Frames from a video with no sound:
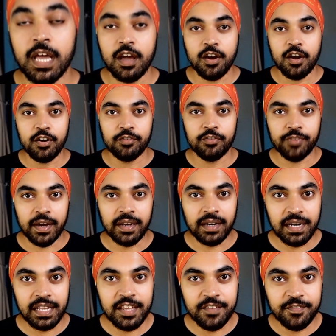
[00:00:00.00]

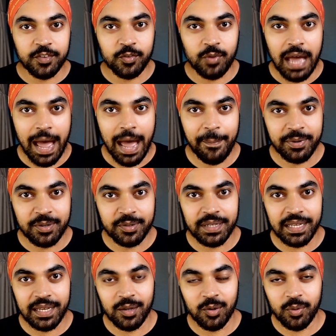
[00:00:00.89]
Finally, if you happen to
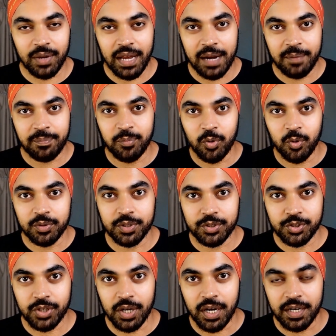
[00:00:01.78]
take a look at both the
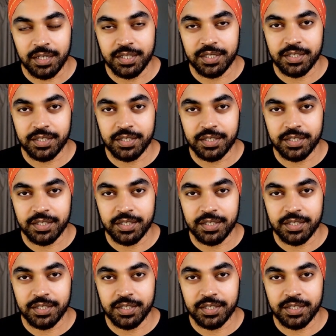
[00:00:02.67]
charts, the